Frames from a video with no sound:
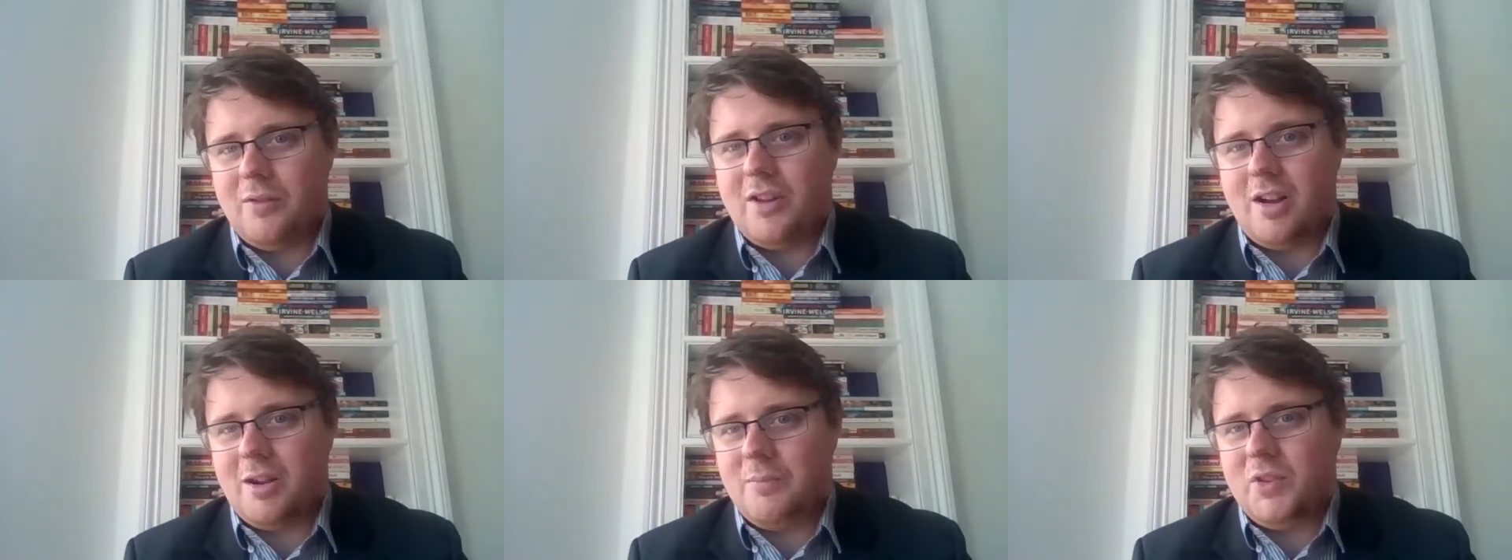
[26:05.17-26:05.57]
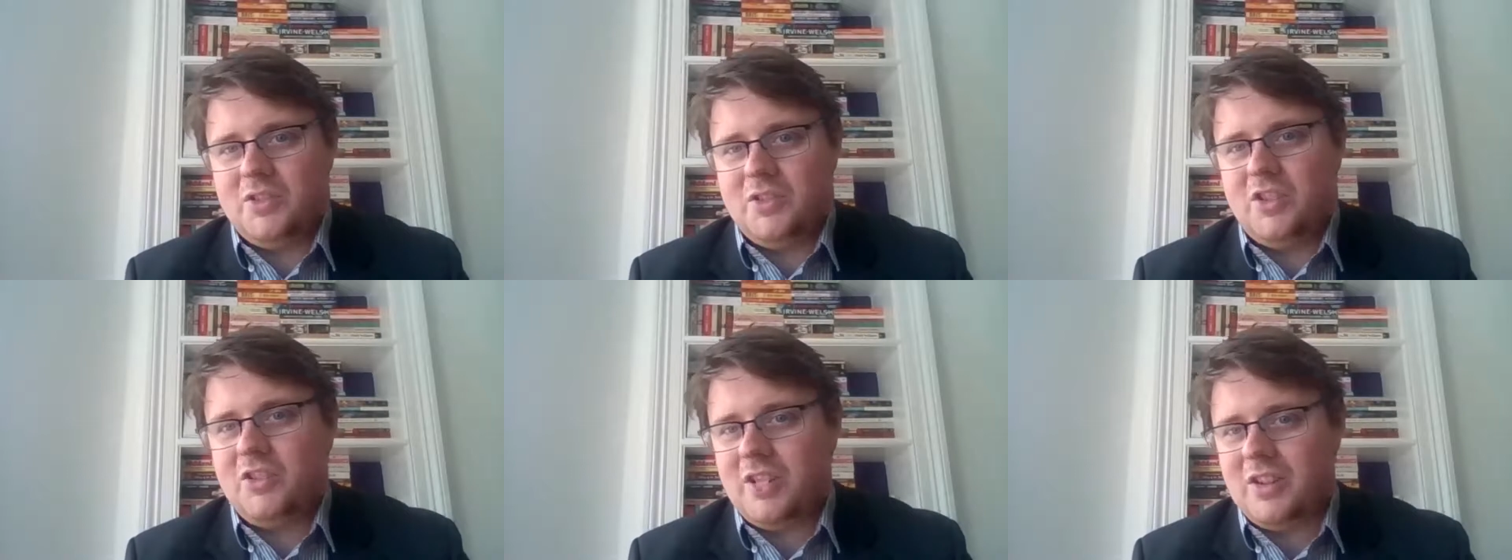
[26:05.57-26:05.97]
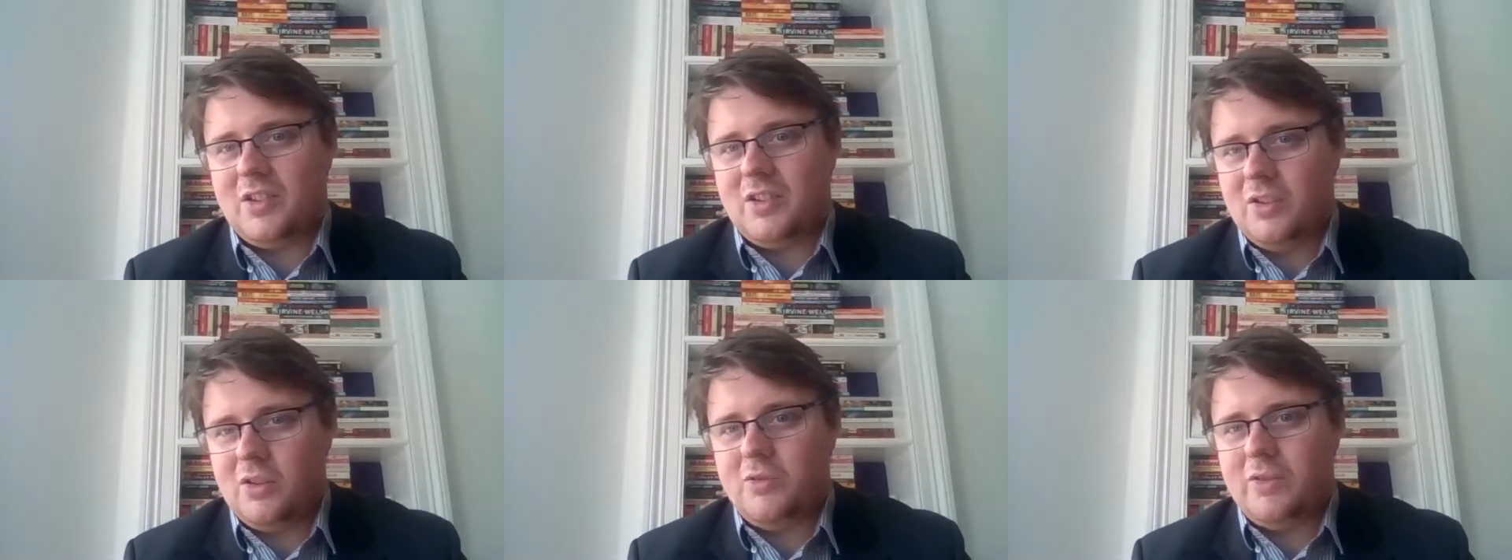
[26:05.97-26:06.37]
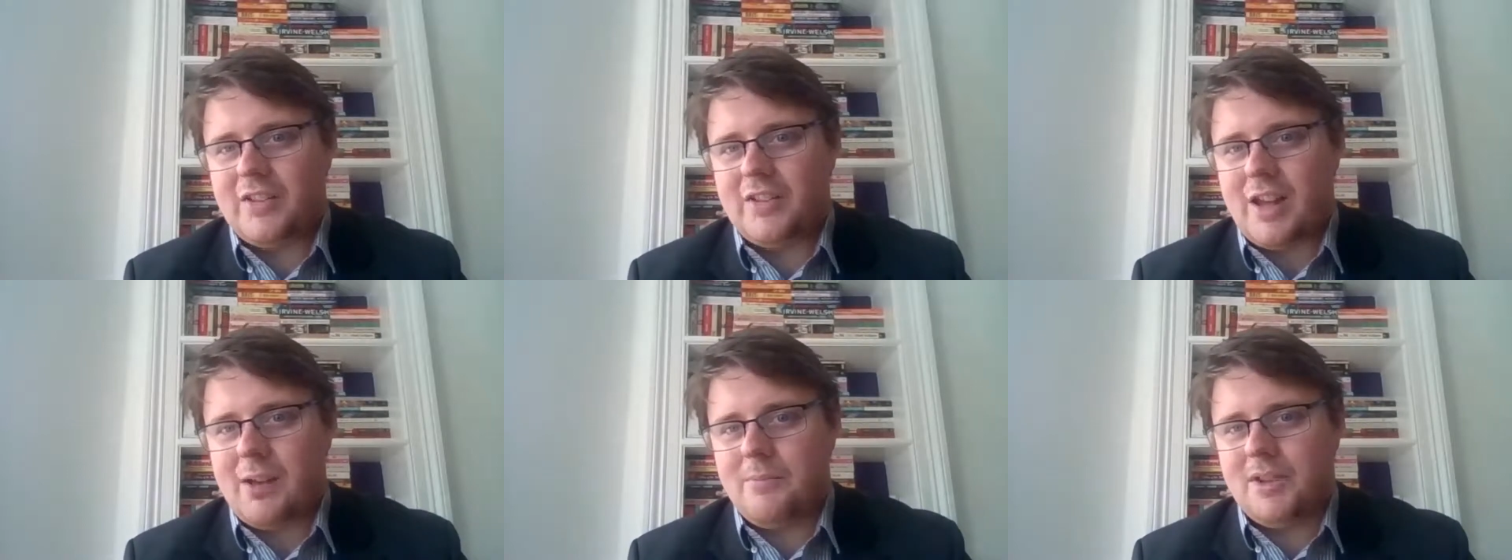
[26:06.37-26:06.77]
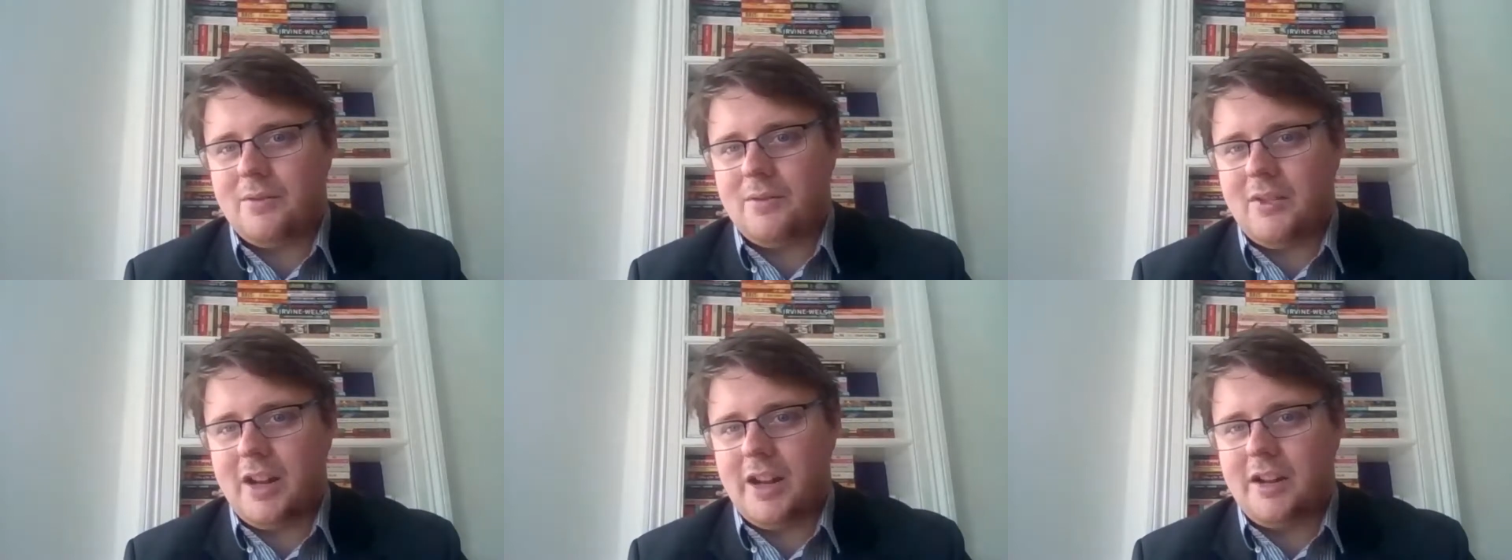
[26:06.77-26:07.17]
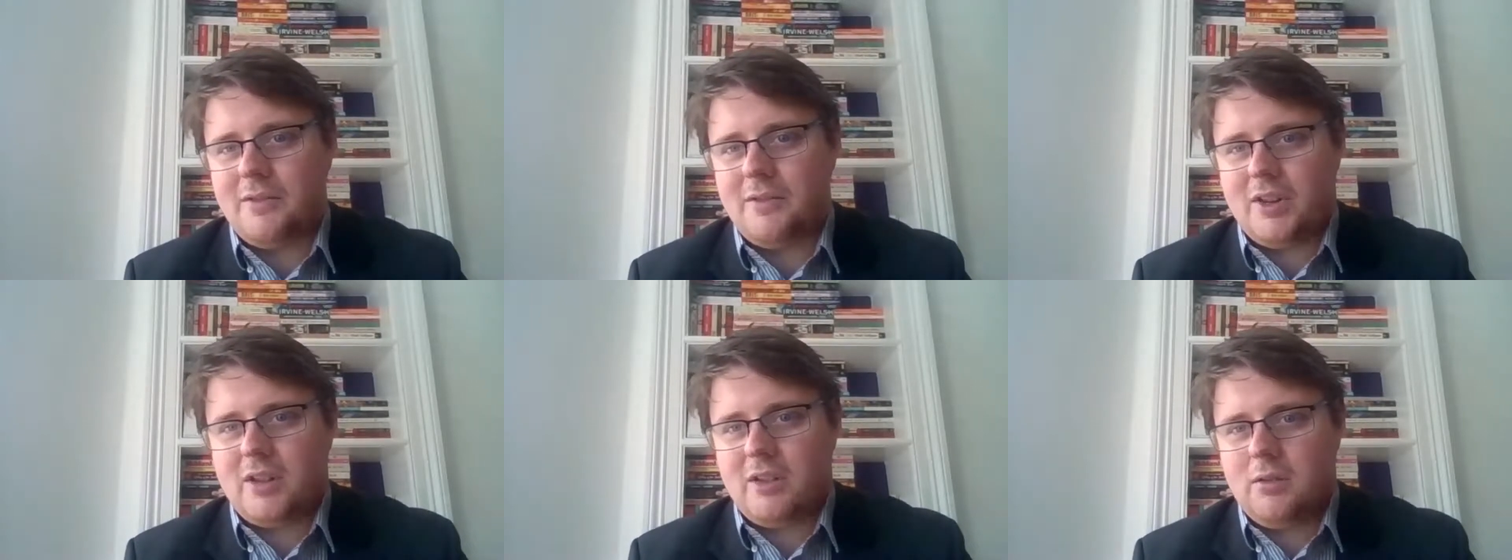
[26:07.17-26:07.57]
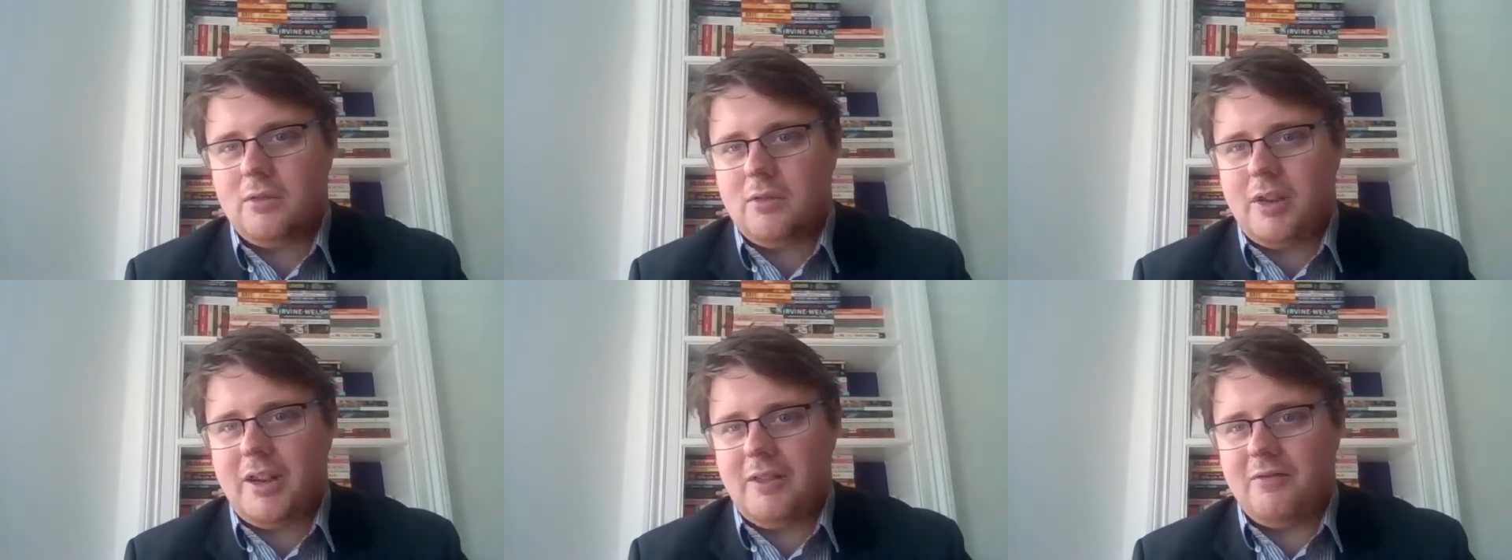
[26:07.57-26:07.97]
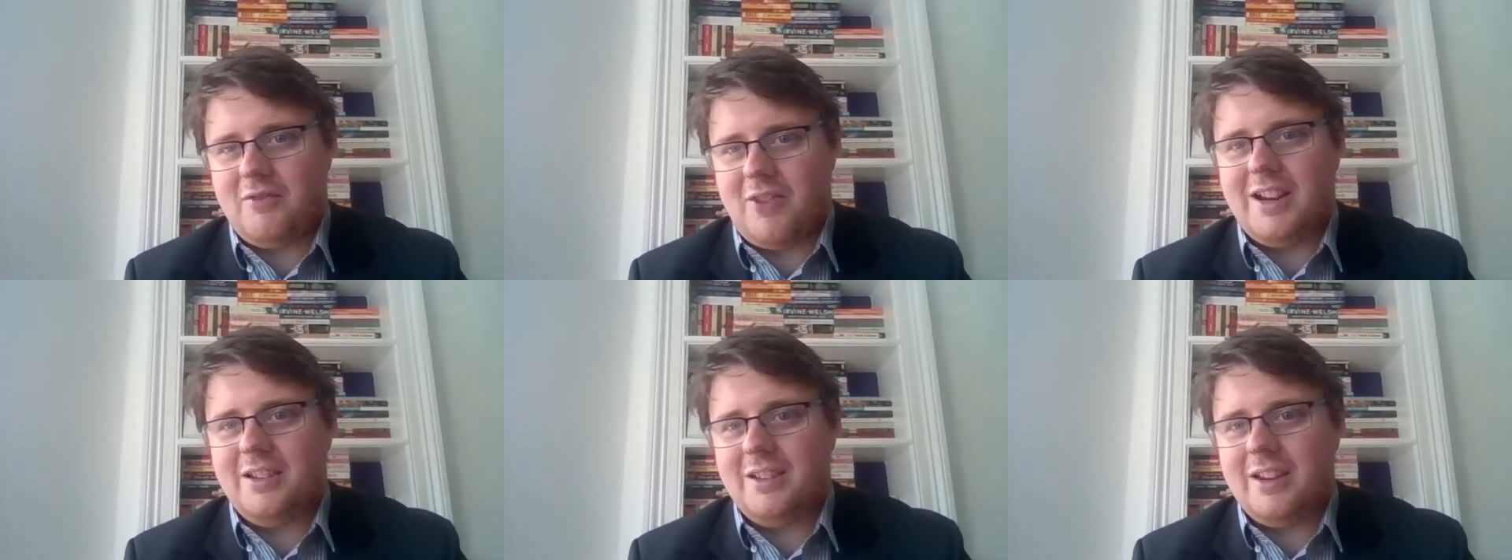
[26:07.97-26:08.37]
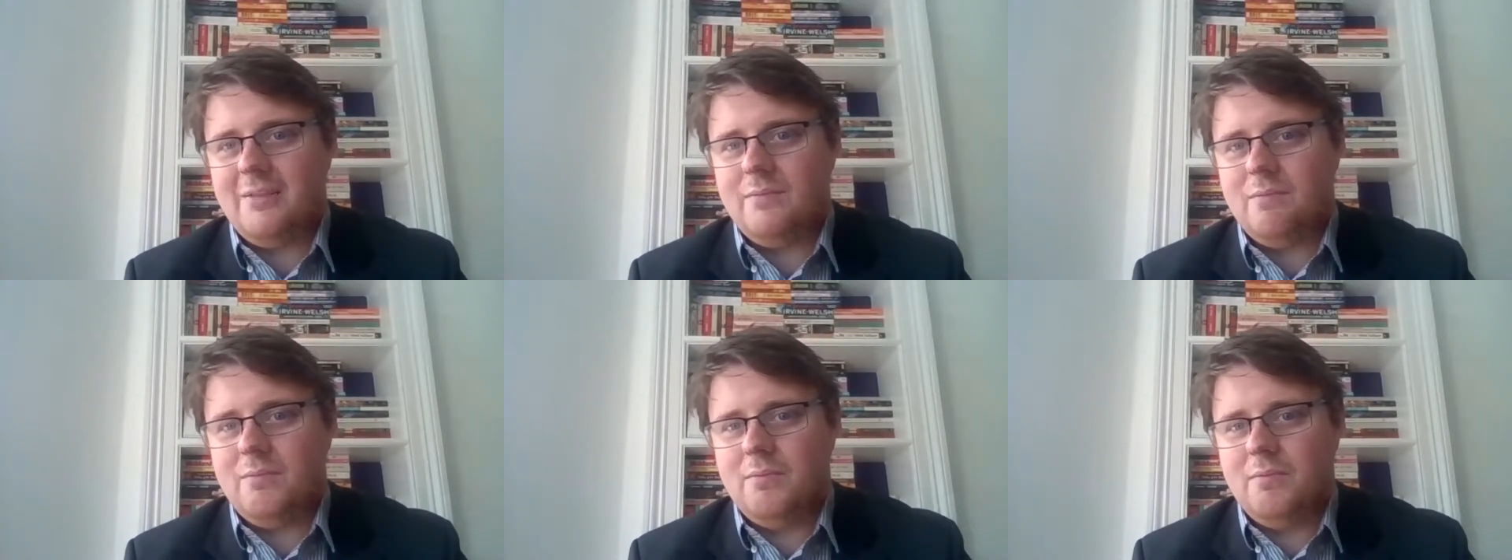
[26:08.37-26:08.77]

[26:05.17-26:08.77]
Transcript: the arms industry is and know that it's happening in area, they're quite rightly